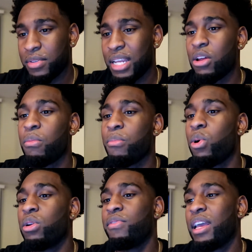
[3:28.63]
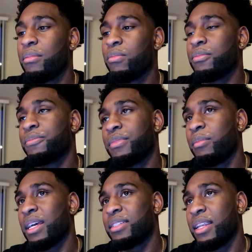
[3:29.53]
They don't motivate, let
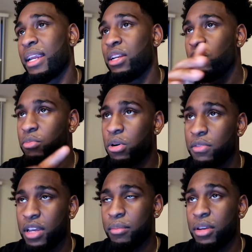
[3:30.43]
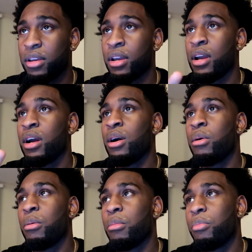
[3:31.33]
me not say that, they do motivate me,
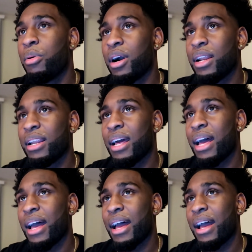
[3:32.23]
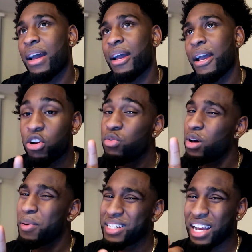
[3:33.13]
but only
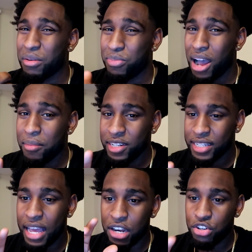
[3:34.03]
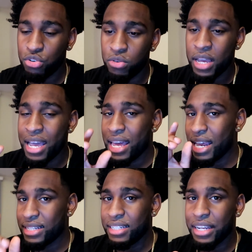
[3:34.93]
one person I could probably say I do,
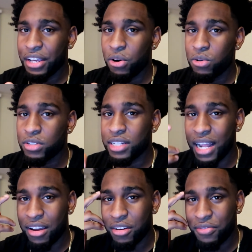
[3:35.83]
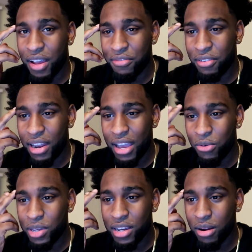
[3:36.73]
and that's DJ Ghost, because I feel like
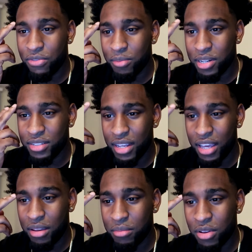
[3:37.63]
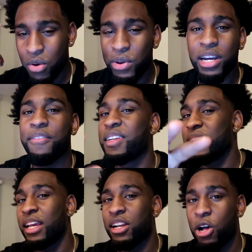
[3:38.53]
we come from the same
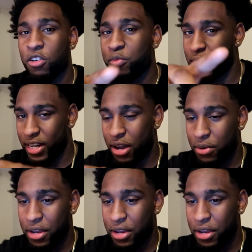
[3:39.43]
cloth, put it that